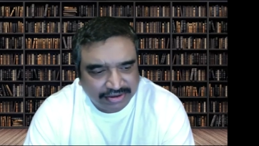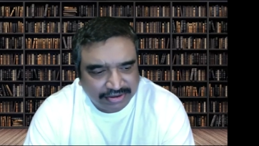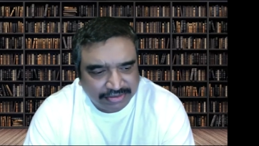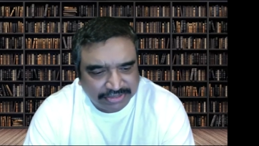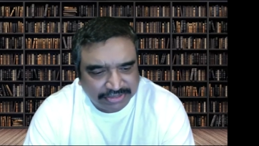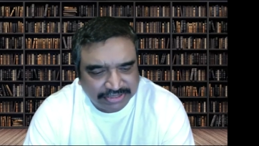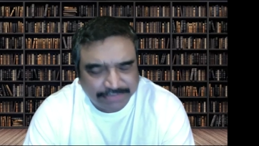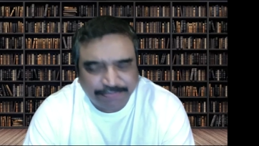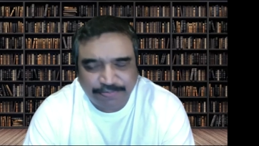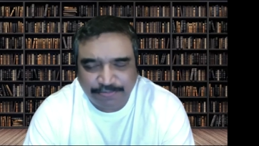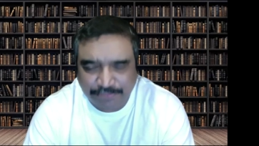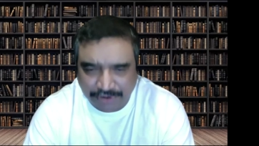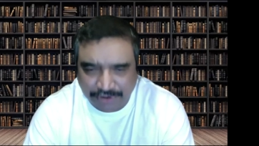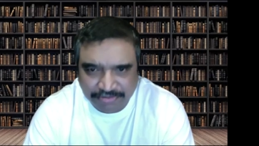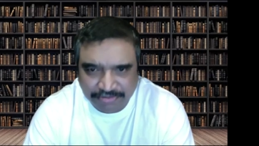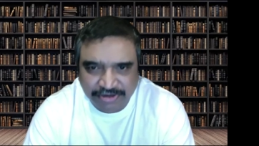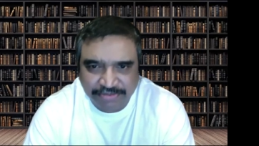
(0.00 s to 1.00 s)
But the
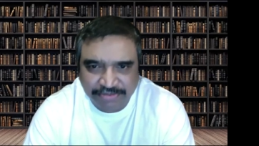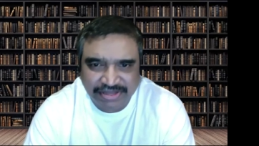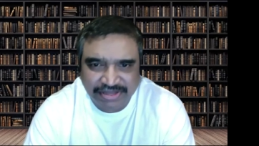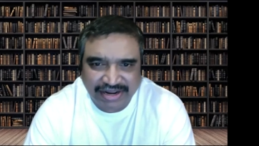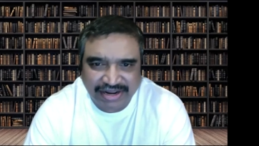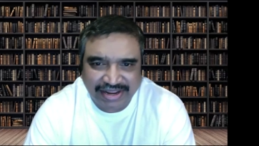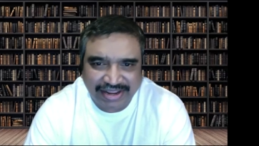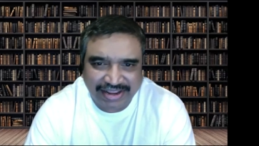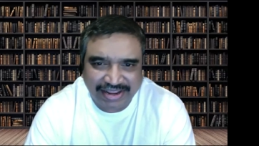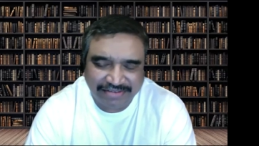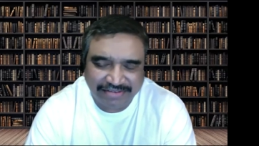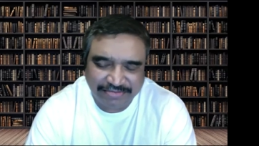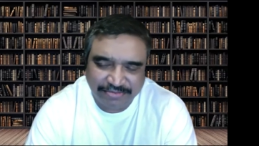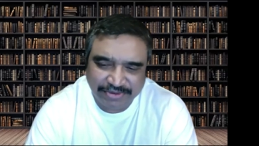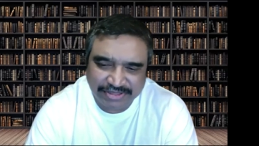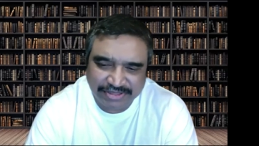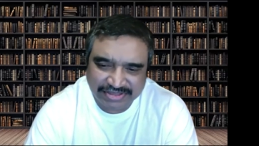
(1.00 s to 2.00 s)
problem that I have
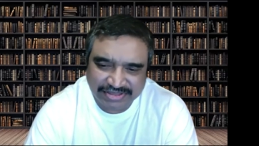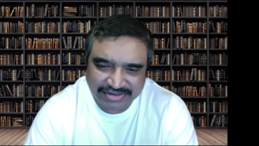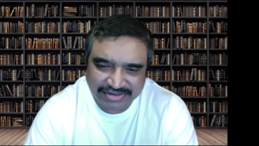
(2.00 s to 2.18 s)
with